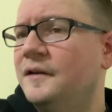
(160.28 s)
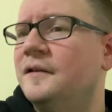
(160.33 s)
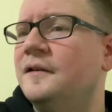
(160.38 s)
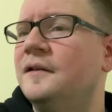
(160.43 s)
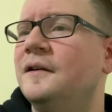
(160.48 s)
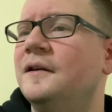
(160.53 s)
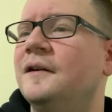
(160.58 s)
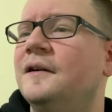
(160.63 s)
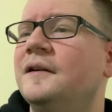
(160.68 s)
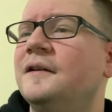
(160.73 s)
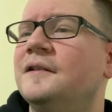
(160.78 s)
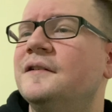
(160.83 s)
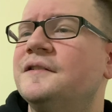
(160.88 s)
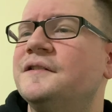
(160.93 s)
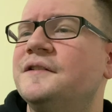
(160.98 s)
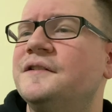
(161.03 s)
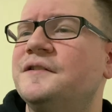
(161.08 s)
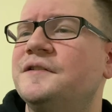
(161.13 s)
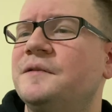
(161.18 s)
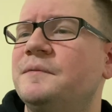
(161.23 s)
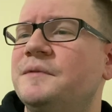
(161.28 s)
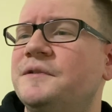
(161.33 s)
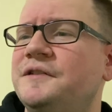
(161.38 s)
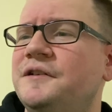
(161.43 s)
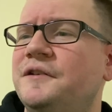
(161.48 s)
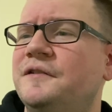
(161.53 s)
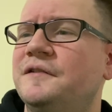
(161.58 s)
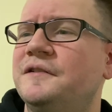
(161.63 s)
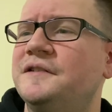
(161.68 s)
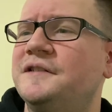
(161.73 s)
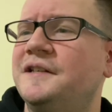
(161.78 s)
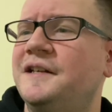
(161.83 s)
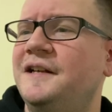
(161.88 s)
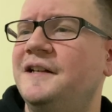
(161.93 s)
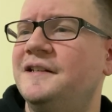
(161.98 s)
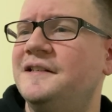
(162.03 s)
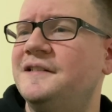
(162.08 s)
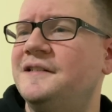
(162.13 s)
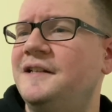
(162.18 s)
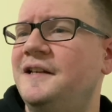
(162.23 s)
Uh, says some secrets
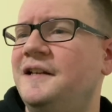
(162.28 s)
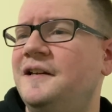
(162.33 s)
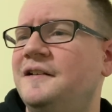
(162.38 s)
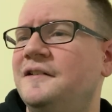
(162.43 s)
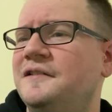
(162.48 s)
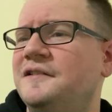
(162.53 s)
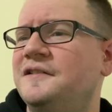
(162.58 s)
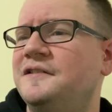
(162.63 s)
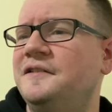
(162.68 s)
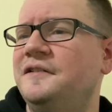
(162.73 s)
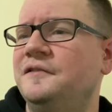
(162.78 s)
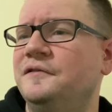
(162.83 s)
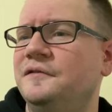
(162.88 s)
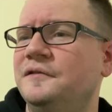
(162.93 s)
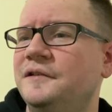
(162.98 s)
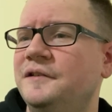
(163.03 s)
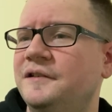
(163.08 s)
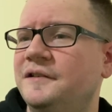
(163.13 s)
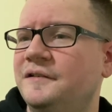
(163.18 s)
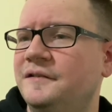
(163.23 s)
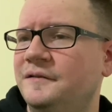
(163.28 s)
can't stay concealed.